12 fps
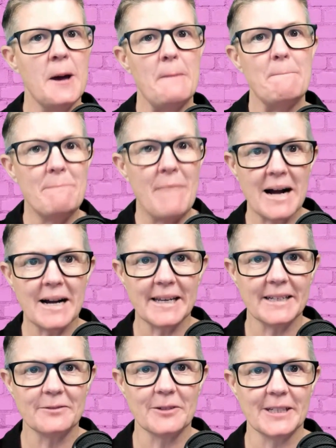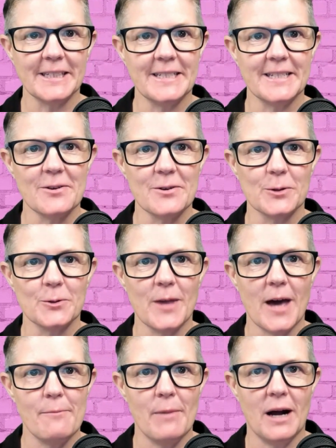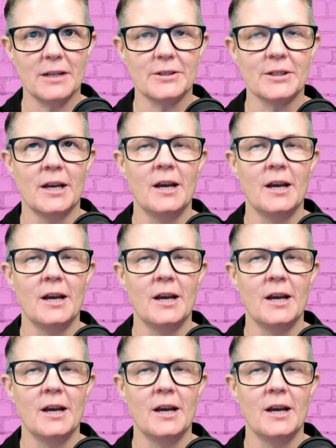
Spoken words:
marketing really didn't do that much.